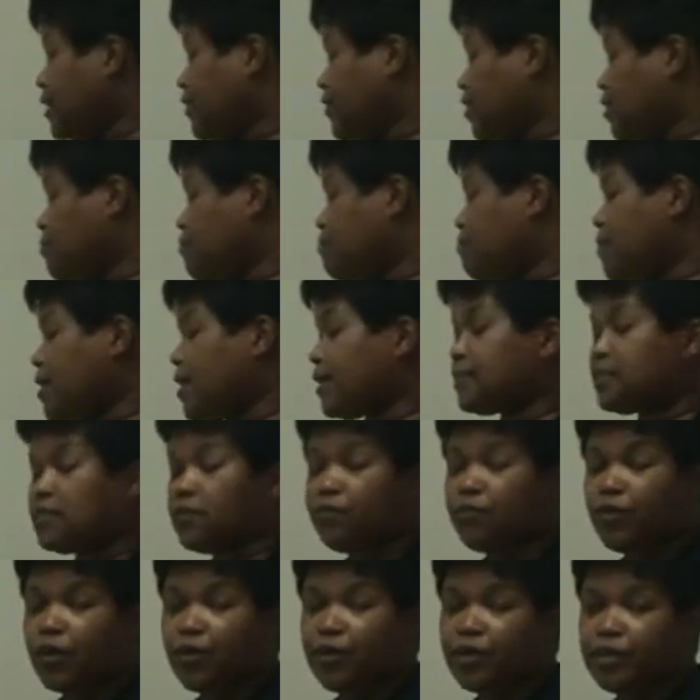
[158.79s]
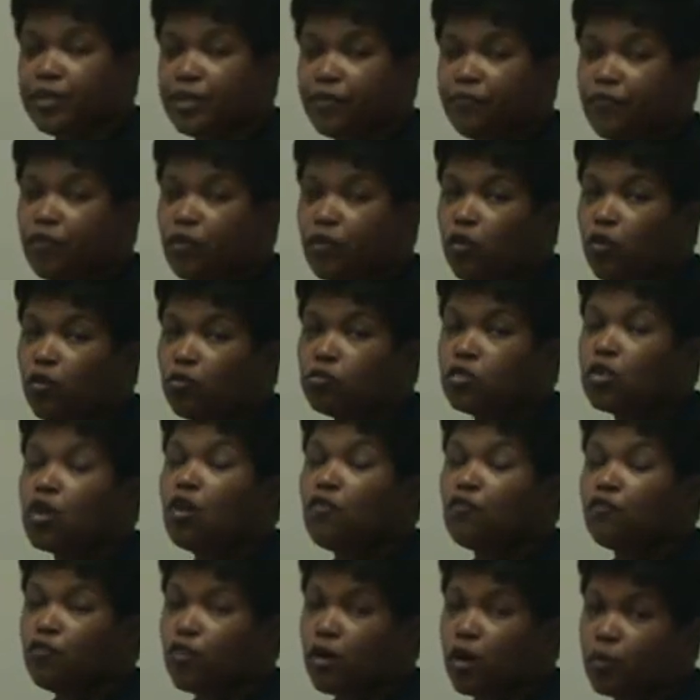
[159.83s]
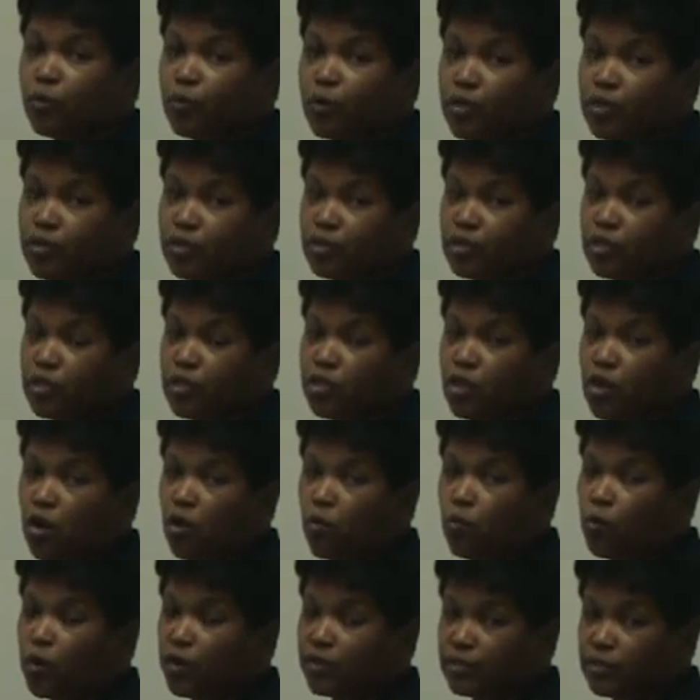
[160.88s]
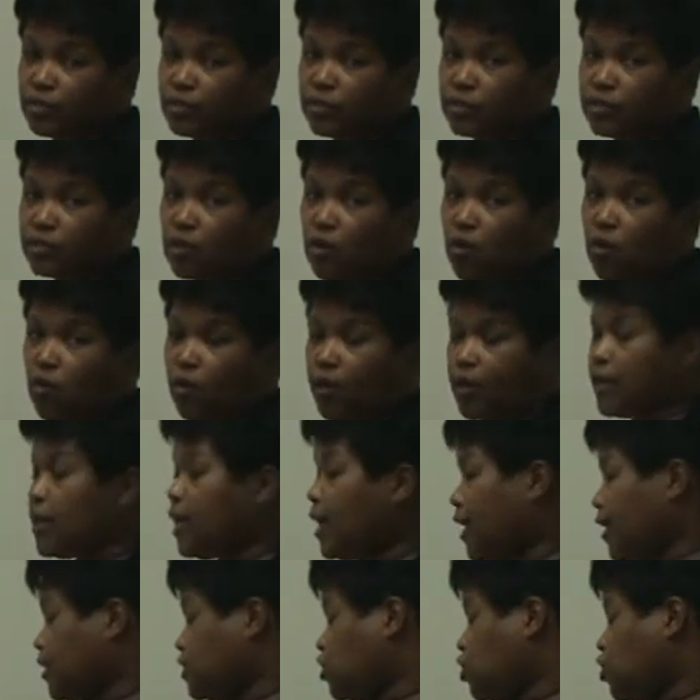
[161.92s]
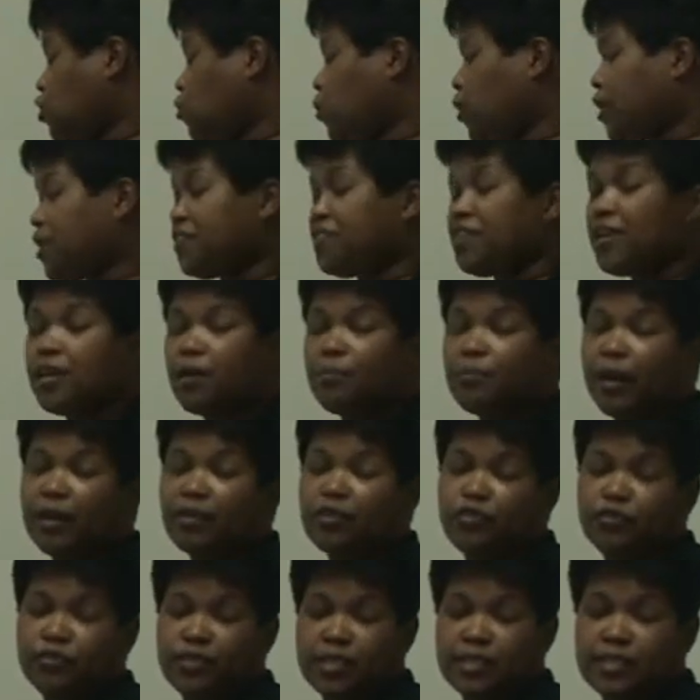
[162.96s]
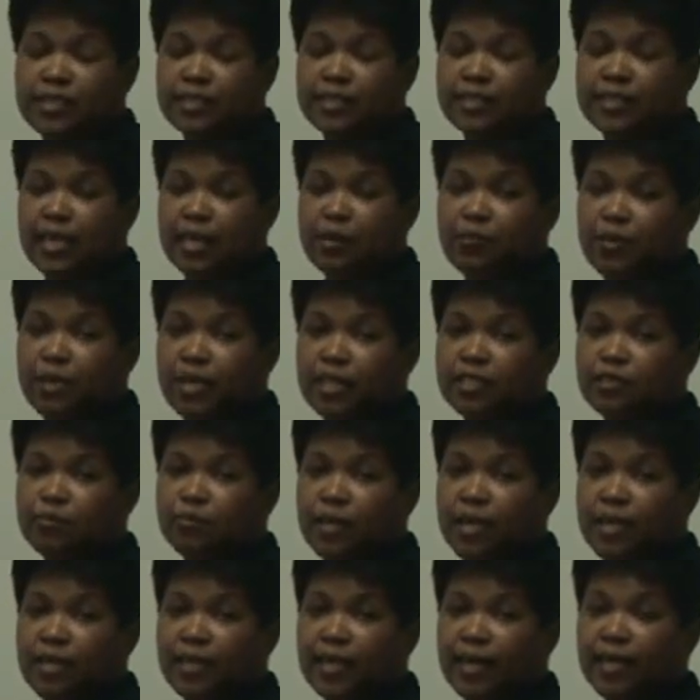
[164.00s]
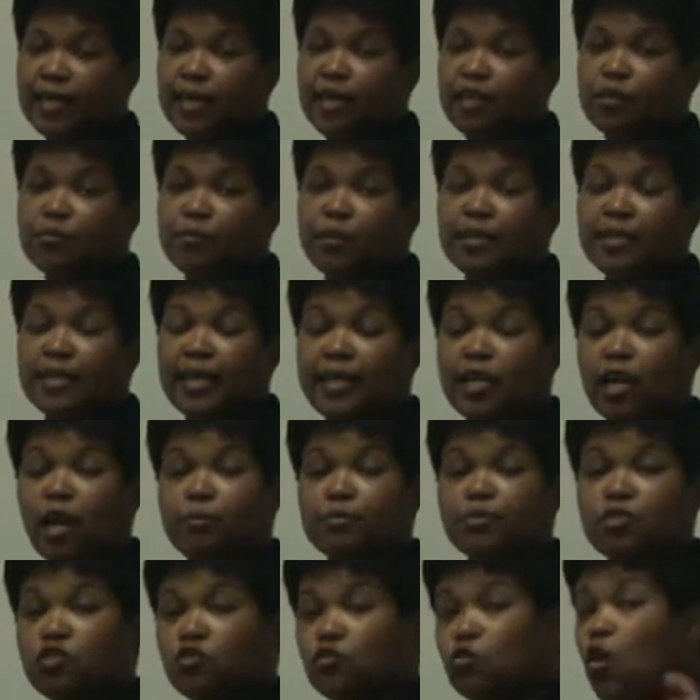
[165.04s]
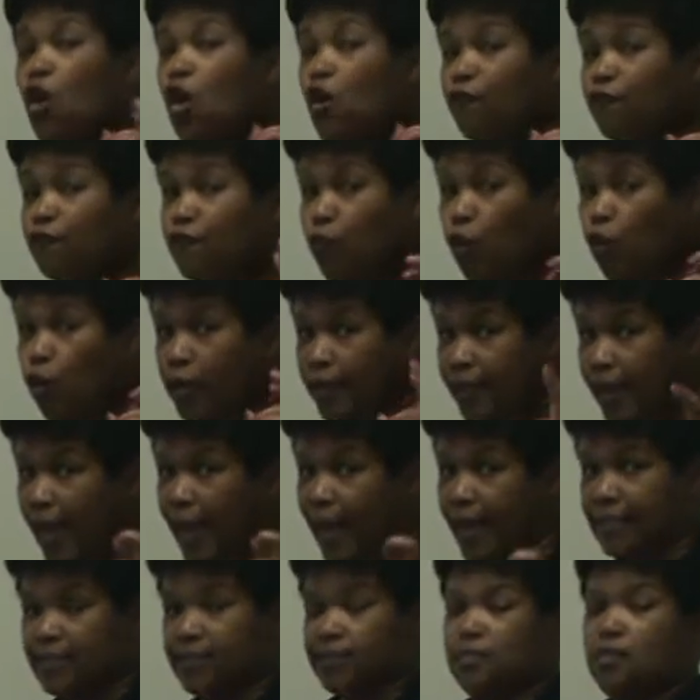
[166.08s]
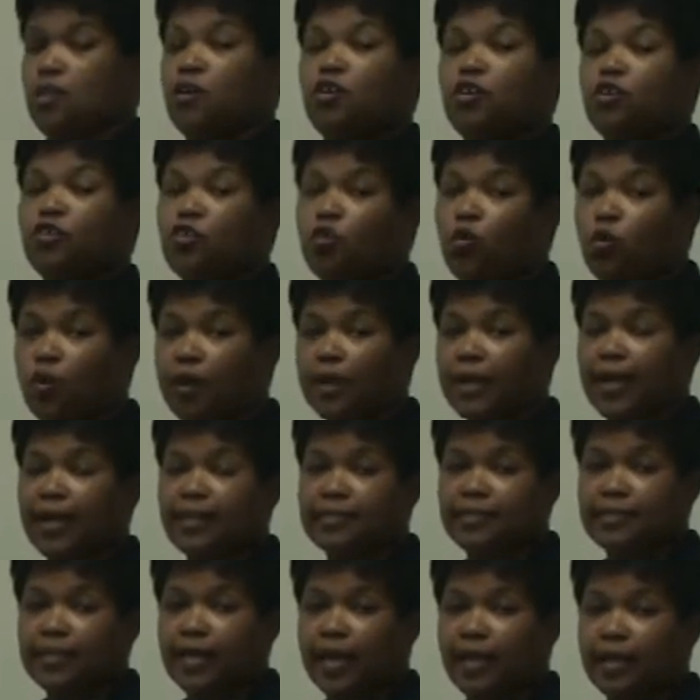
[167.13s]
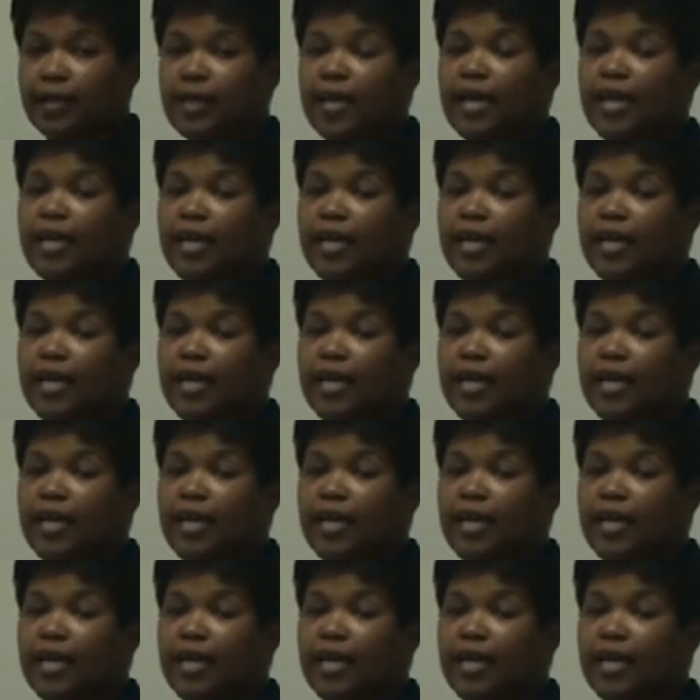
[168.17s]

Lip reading: then it makes it very difficult for our readers to know where this is going. And so you want to think about your thesis statement as being that element that helps to forecast your essay.